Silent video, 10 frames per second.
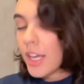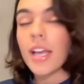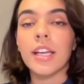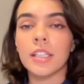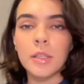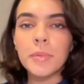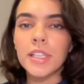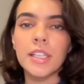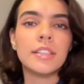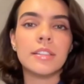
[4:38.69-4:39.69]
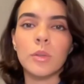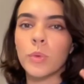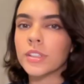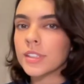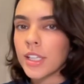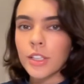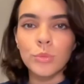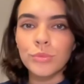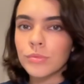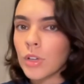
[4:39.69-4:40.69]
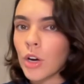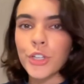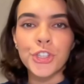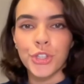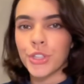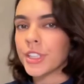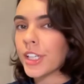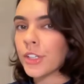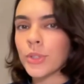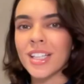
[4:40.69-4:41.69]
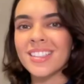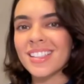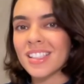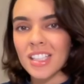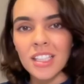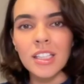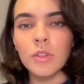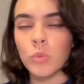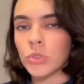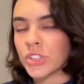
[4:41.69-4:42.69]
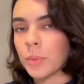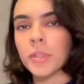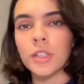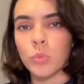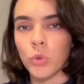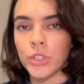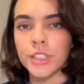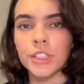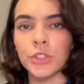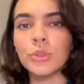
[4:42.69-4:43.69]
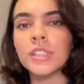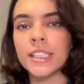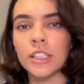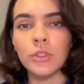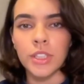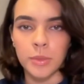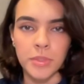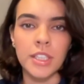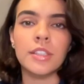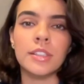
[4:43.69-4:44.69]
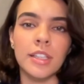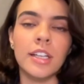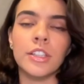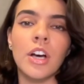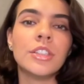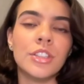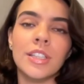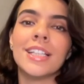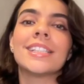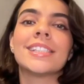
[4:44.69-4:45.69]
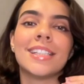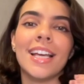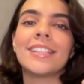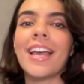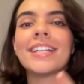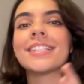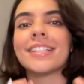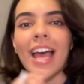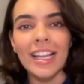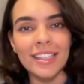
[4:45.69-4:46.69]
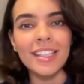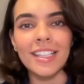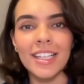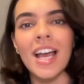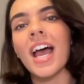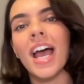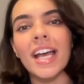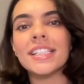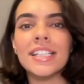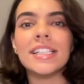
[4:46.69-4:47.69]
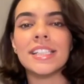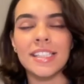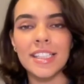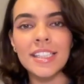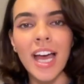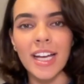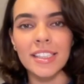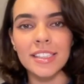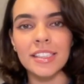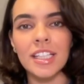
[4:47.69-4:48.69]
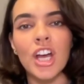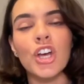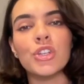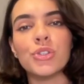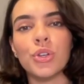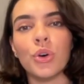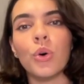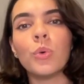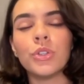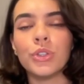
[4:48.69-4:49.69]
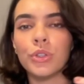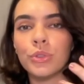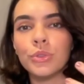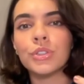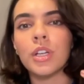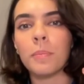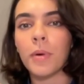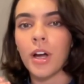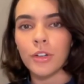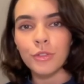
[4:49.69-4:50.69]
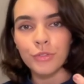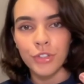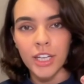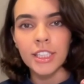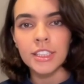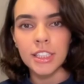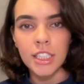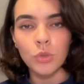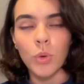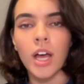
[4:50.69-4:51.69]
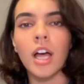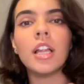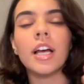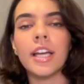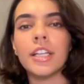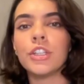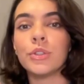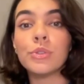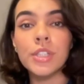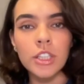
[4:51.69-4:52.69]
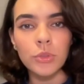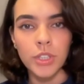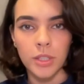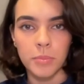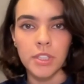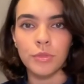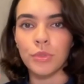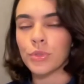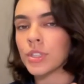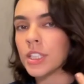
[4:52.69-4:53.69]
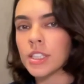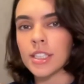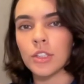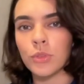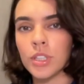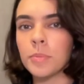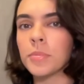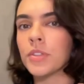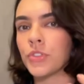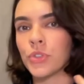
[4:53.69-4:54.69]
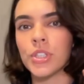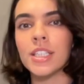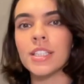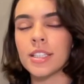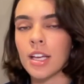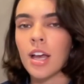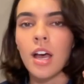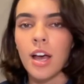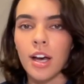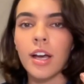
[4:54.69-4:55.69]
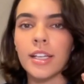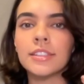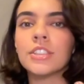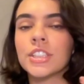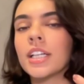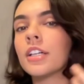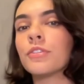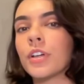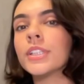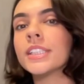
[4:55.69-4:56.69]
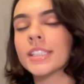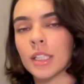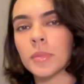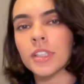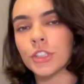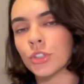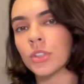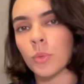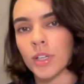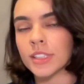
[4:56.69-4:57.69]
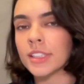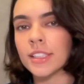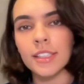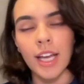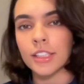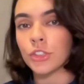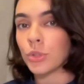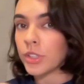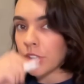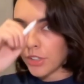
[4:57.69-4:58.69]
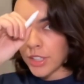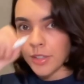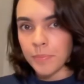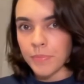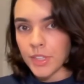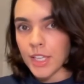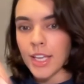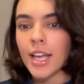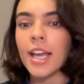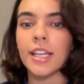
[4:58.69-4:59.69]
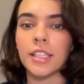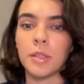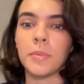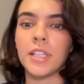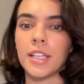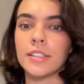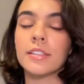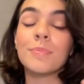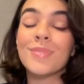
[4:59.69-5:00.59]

Eliminate the ones that you are sure that you can see similar words, use synonyms. Here they are not gonna state exactly as it is in the text. So use a paraphrasing as well and use synonyms. If you see synonyms, if you see answers that are very similar to the ones in the text, you're gonna eliminate.